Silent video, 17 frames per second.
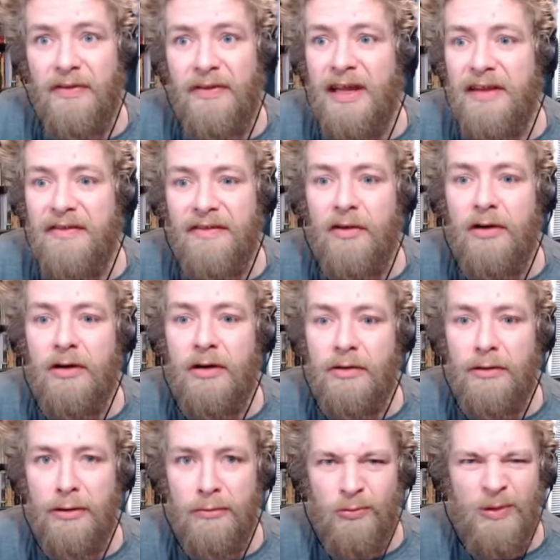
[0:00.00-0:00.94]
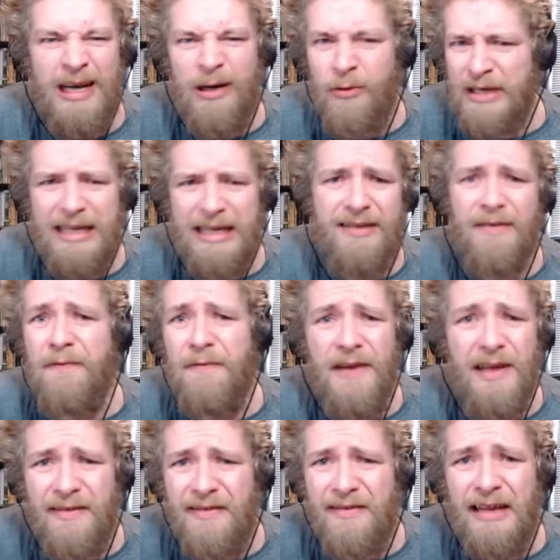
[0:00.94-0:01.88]
That's not, well, we need to
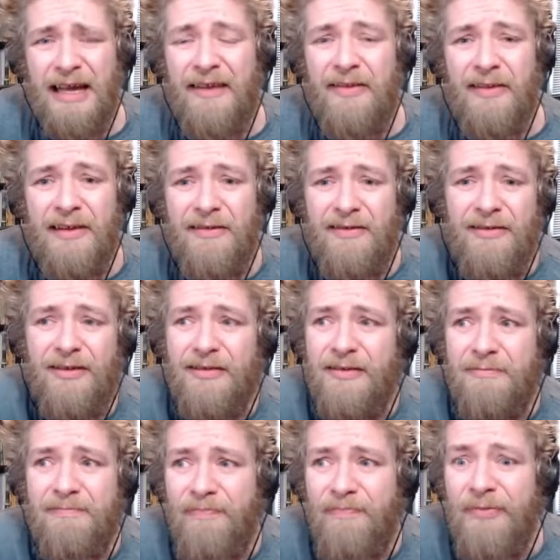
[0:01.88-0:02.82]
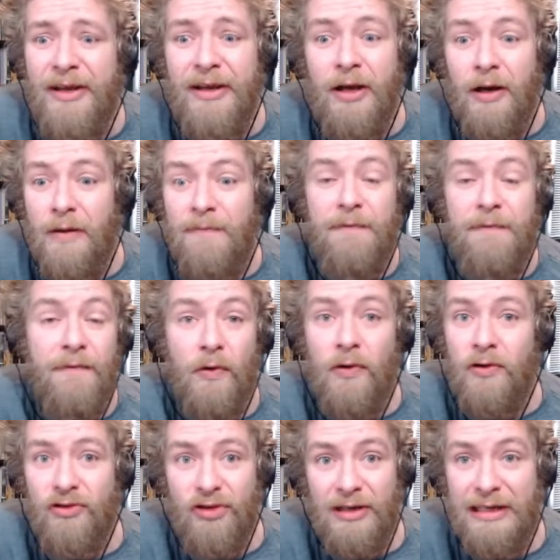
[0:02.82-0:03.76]
fix that. That's just,
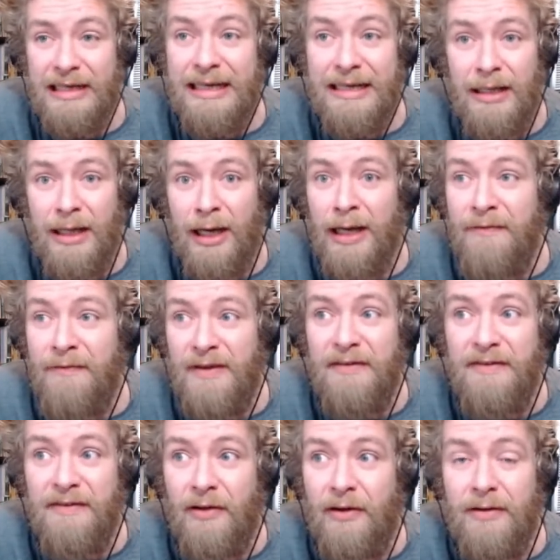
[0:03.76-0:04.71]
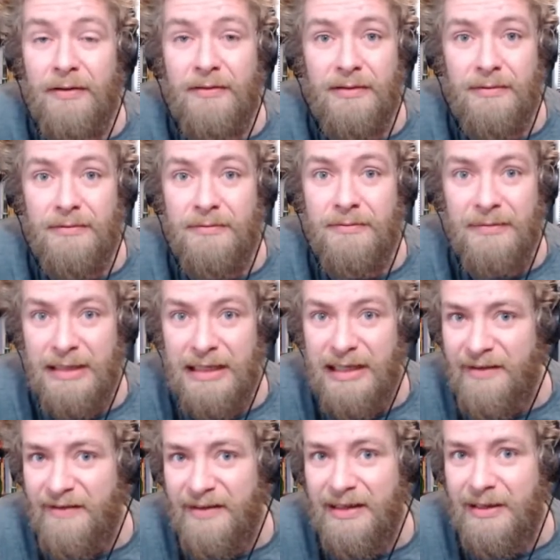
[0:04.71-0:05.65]
unfortunately, life is not
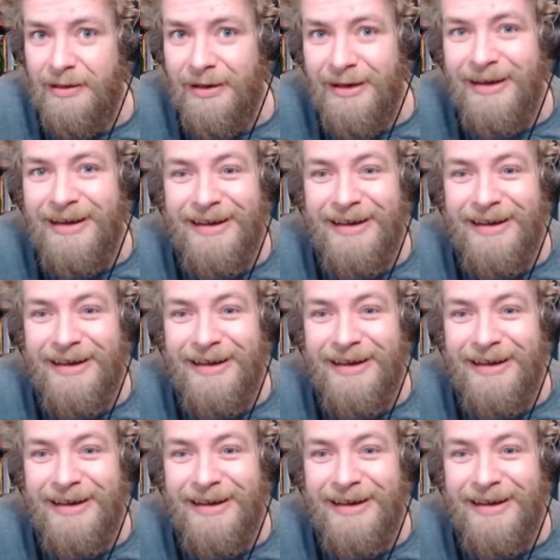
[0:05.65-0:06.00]
easy.